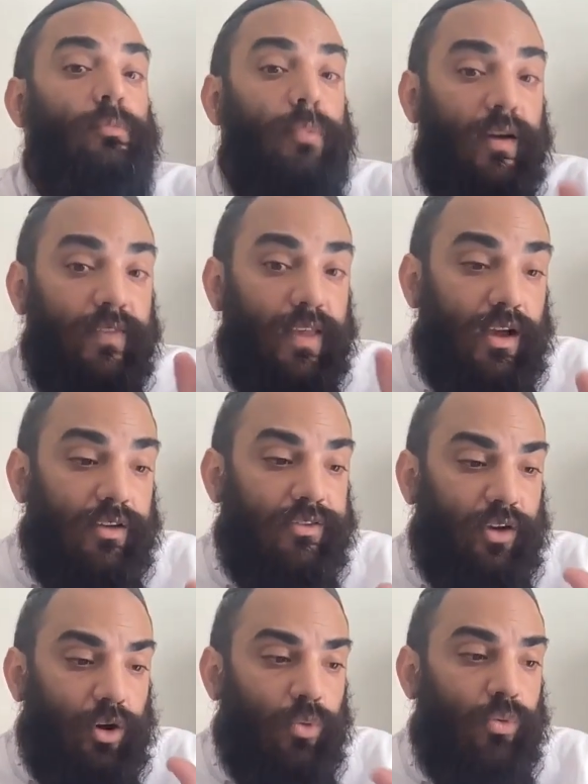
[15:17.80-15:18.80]
reminding us
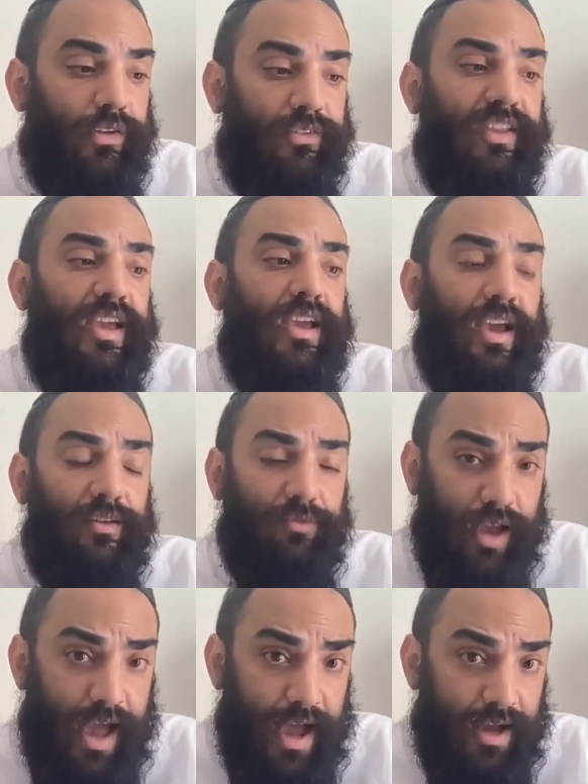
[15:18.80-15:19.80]
to always take
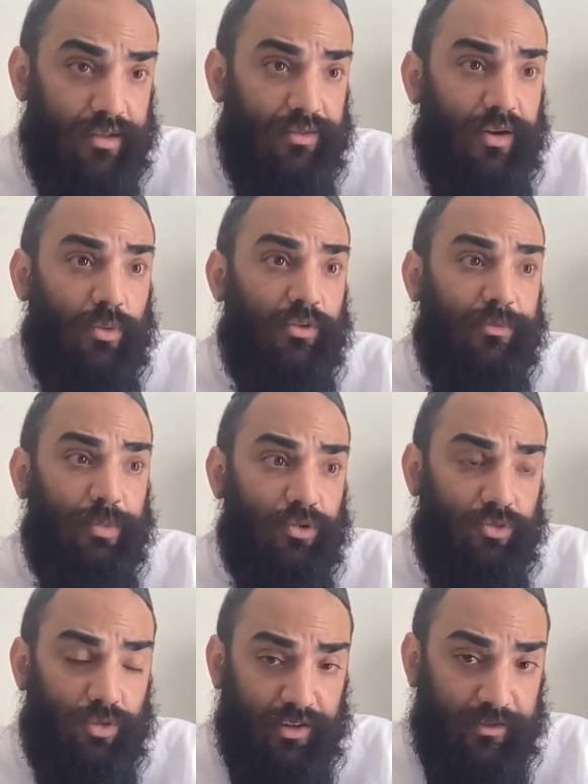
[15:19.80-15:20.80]
every act of our
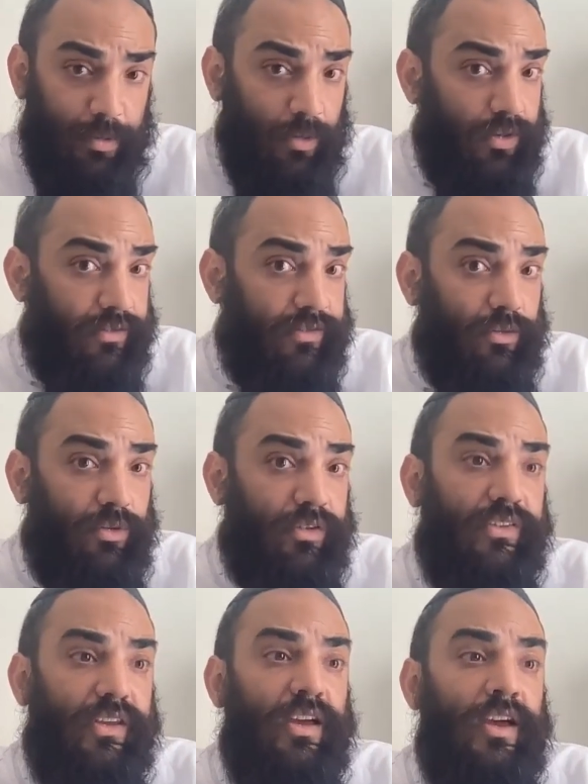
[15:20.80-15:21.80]
spiritual experience
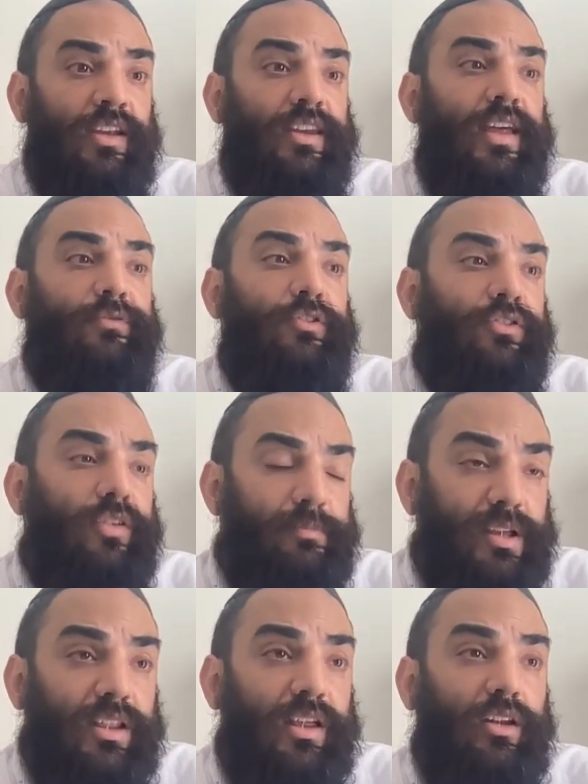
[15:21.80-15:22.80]
seriously, never to
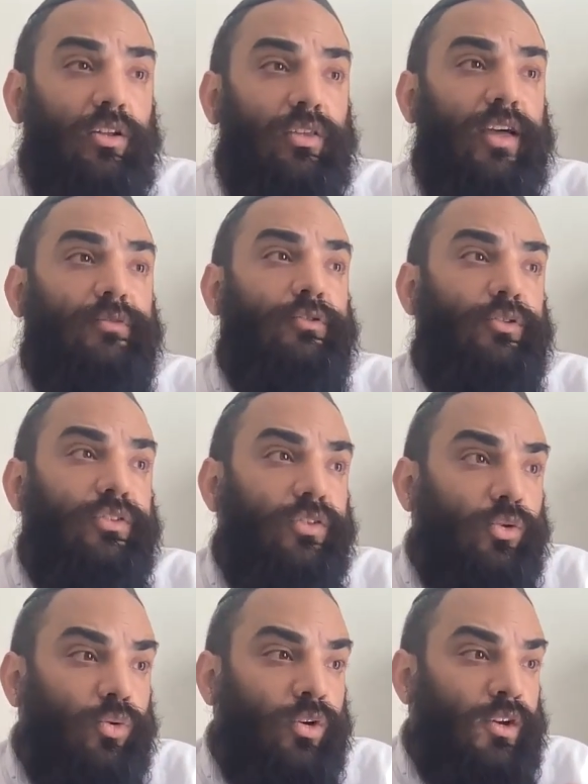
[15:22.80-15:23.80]
belittle, never
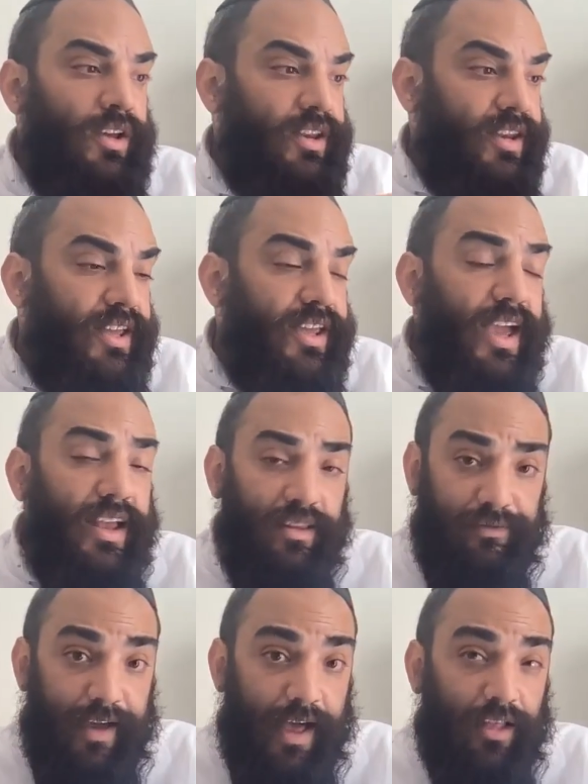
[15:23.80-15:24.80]
to negate
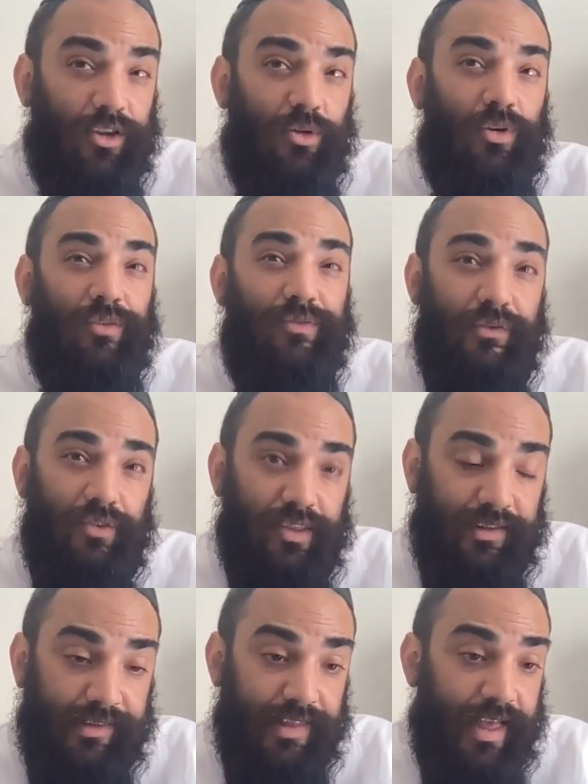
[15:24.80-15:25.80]
the value of even
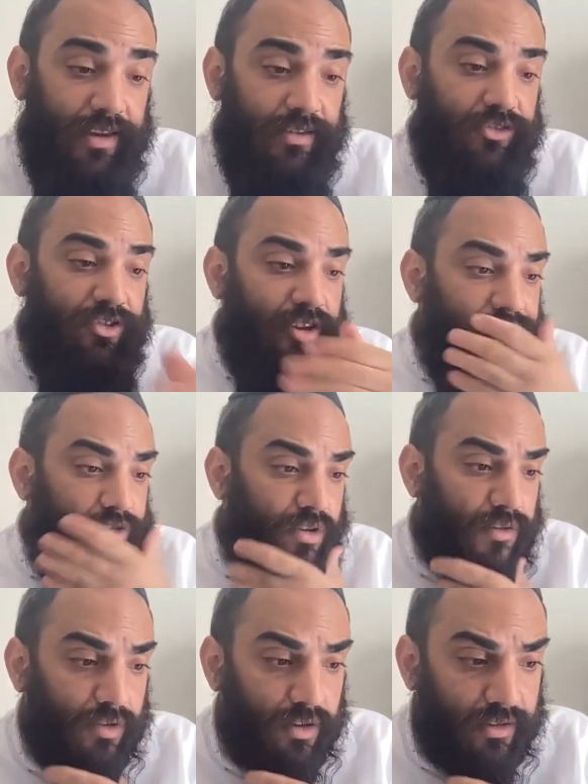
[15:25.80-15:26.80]
the slightest gesture in
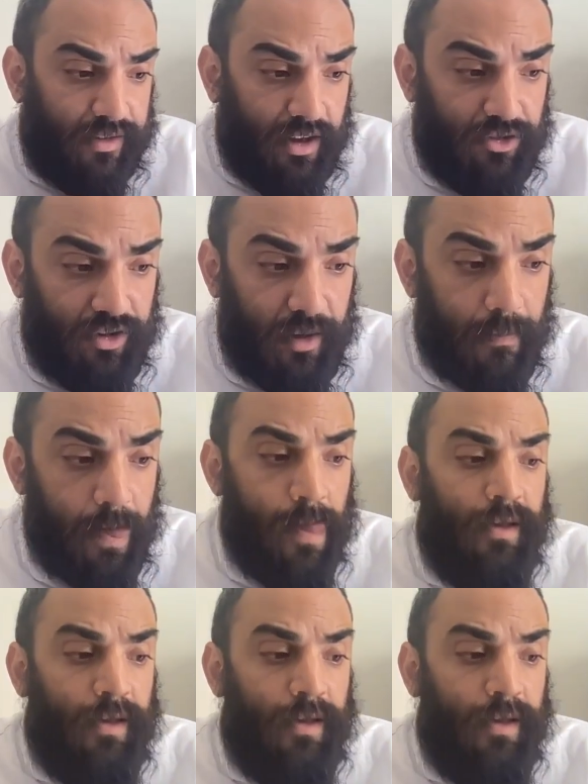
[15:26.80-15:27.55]
Avodah Hashem.